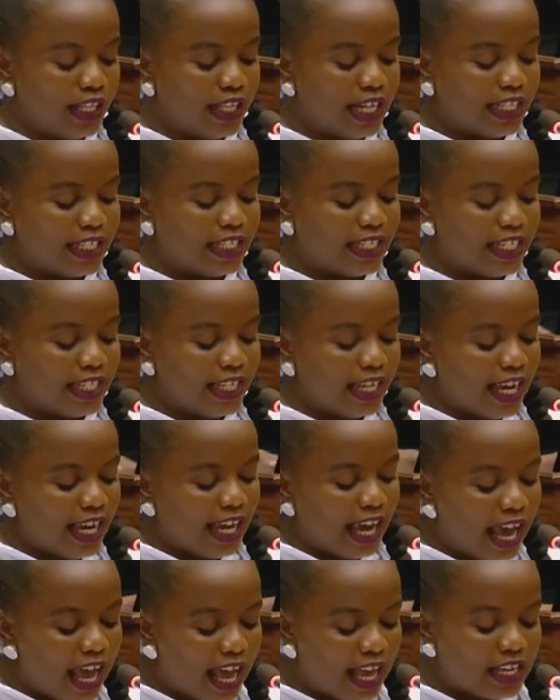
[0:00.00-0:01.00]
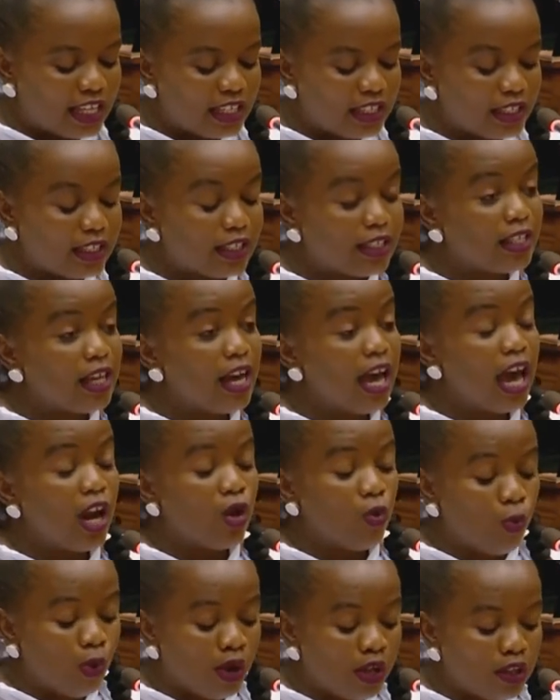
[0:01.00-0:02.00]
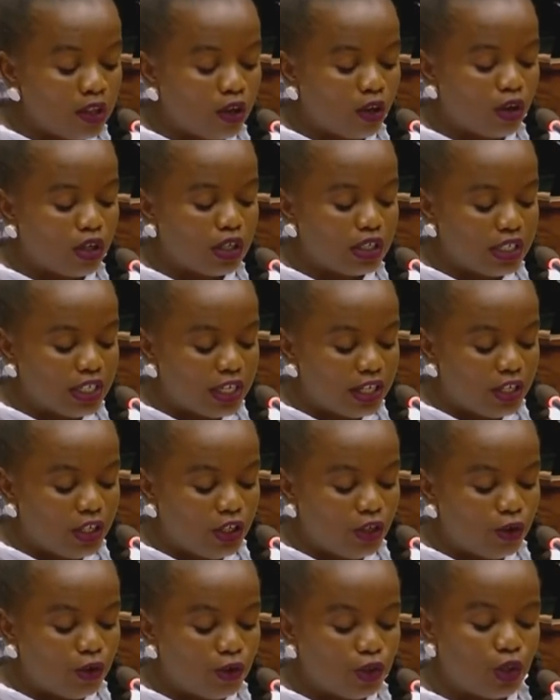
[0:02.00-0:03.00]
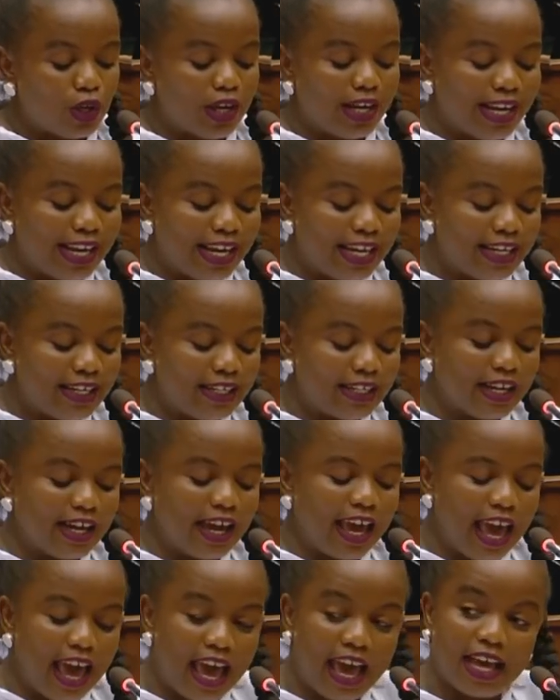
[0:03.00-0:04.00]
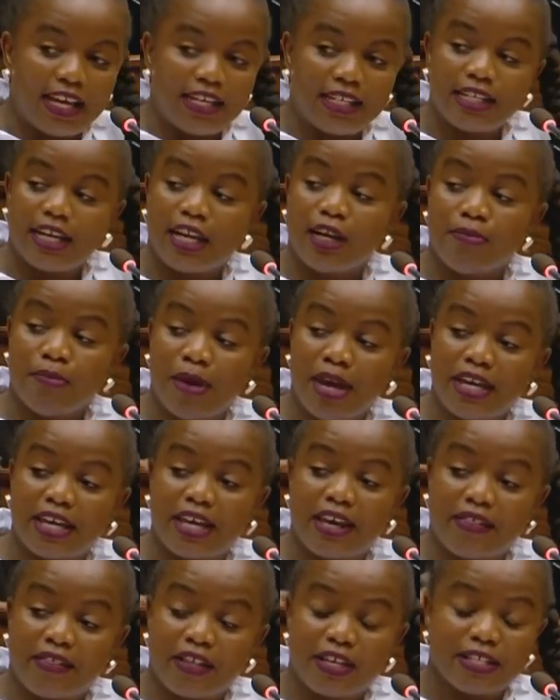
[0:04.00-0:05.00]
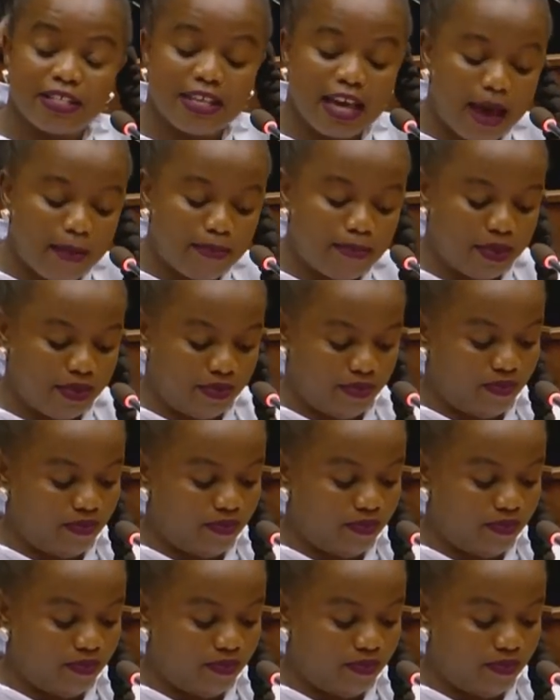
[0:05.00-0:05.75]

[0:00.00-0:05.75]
The DA has and will continue to lend a hand in making this happen.